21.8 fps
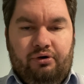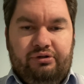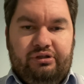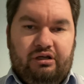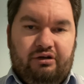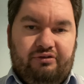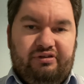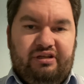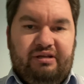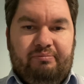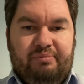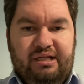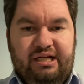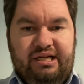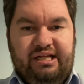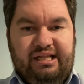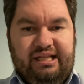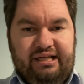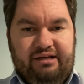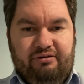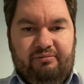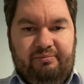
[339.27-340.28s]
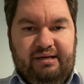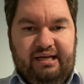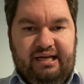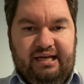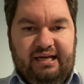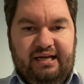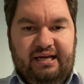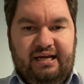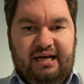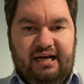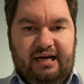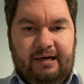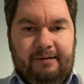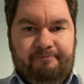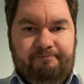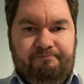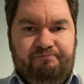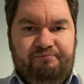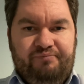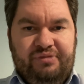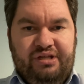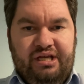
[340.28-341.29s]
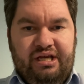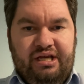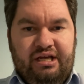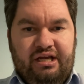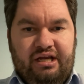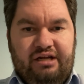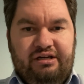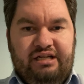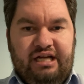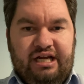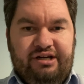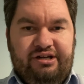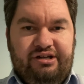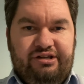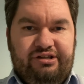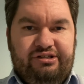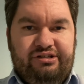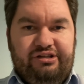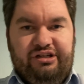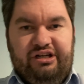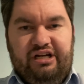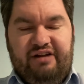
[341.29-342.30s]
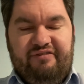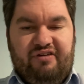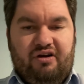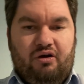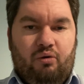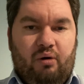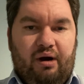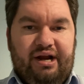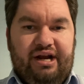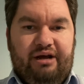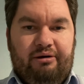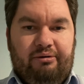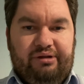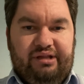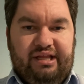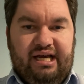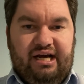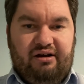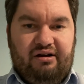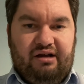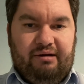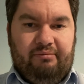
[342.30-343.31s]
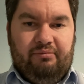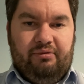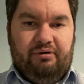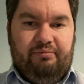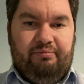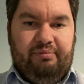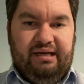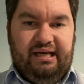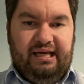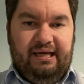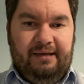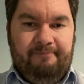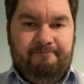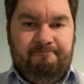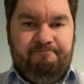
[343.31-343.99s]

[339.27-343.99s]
So obviously politically it would be contentious, and you never quite know what the outcome would be.